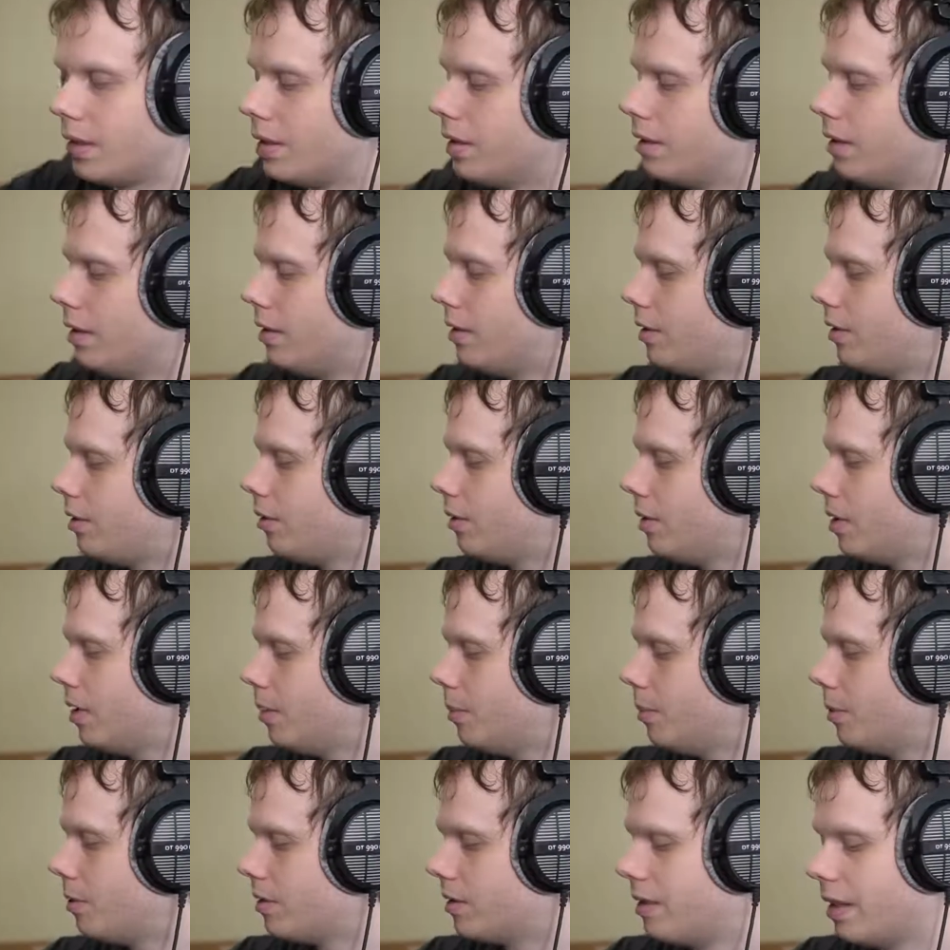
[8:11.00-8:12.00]
these two
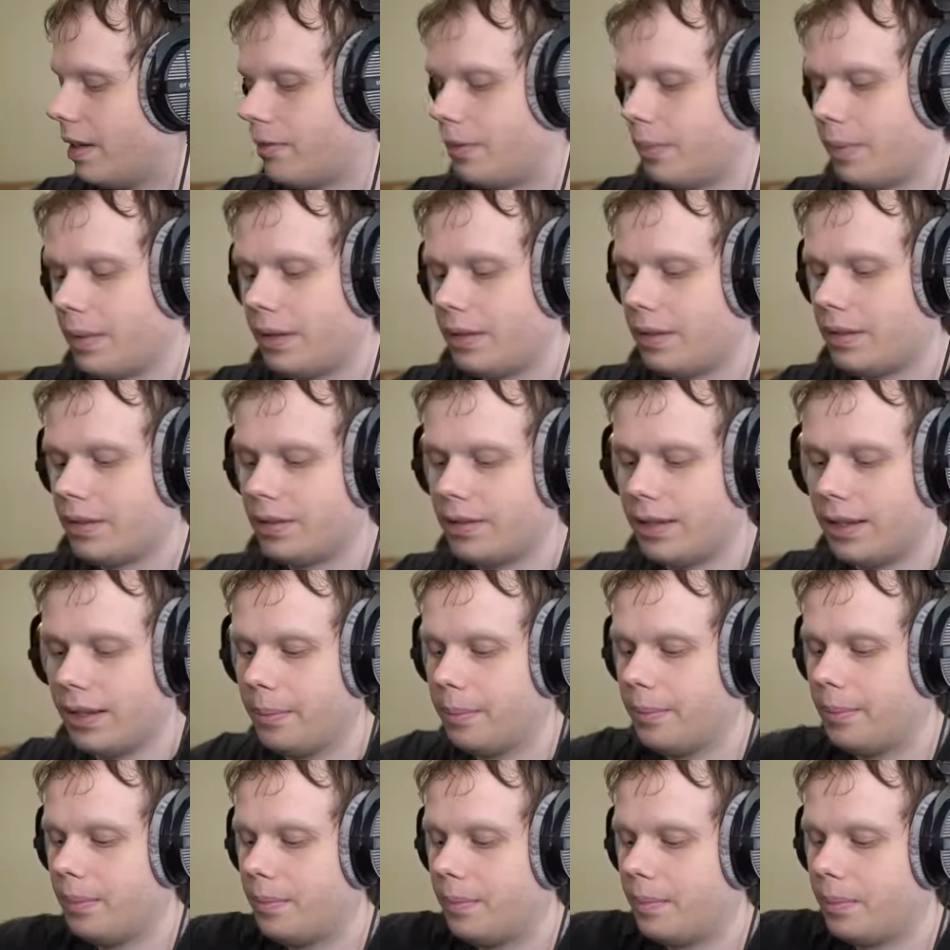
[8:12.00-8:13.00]
keyboards have about the
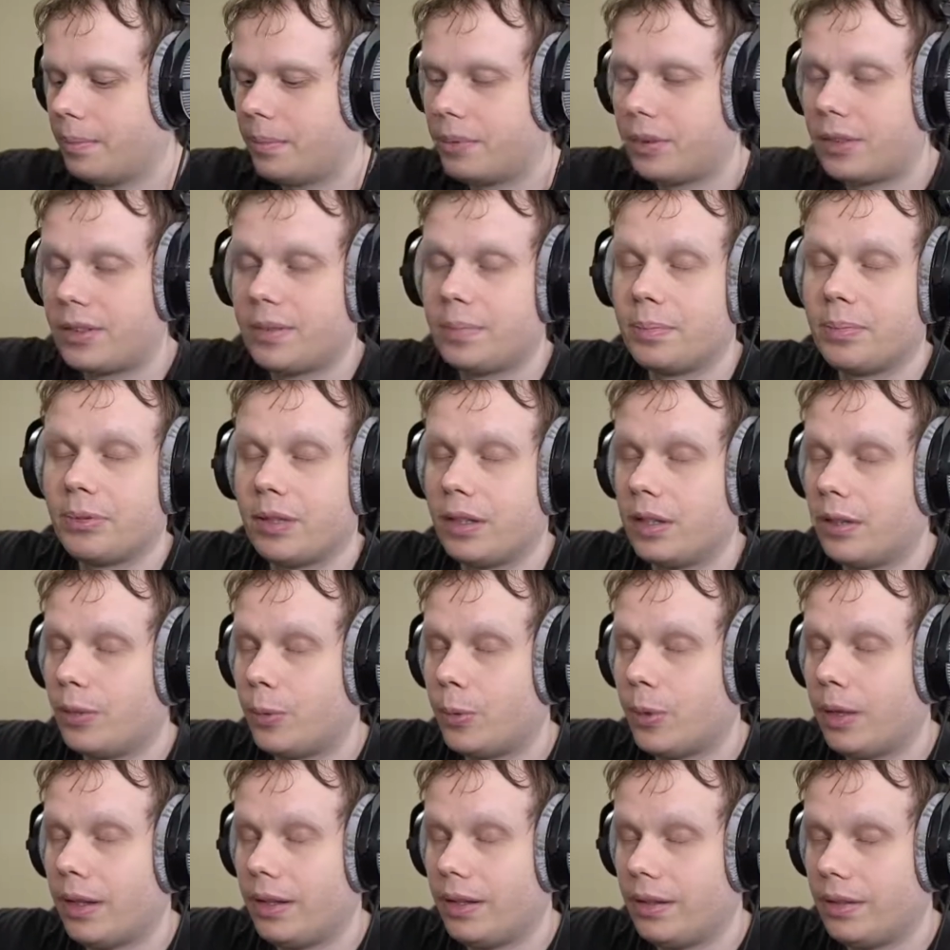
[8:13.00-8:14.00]
same spring
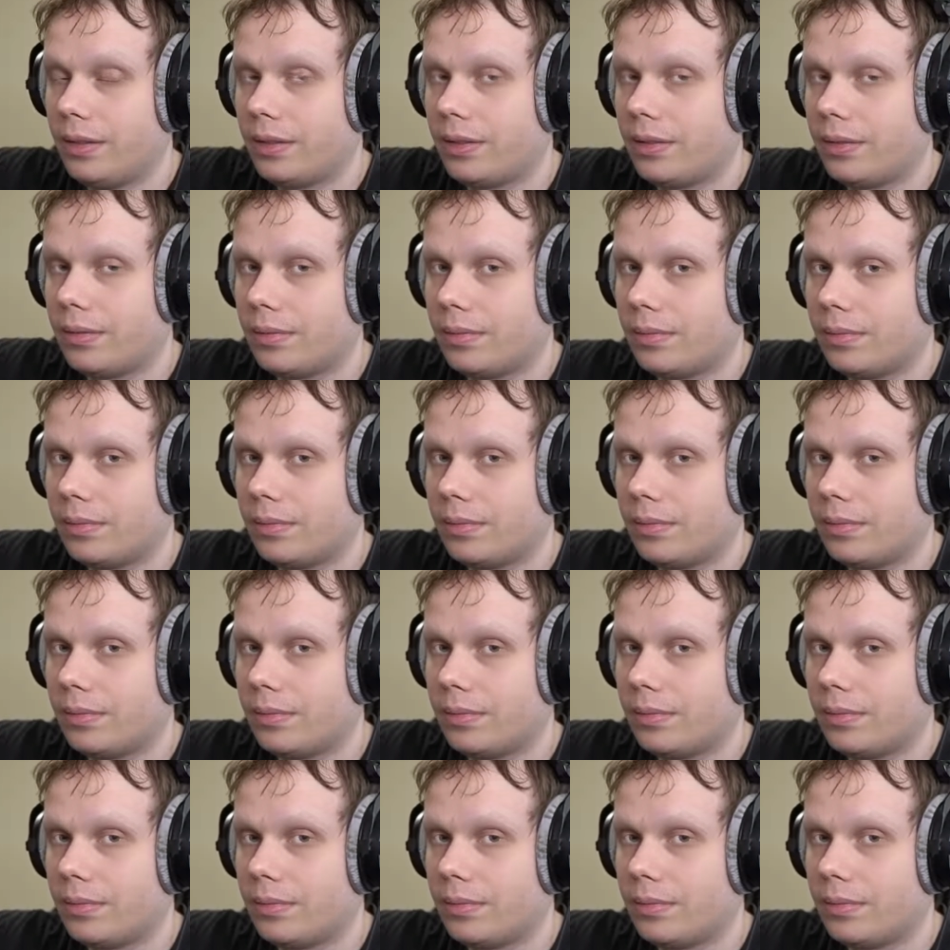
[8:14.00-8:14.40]
weight,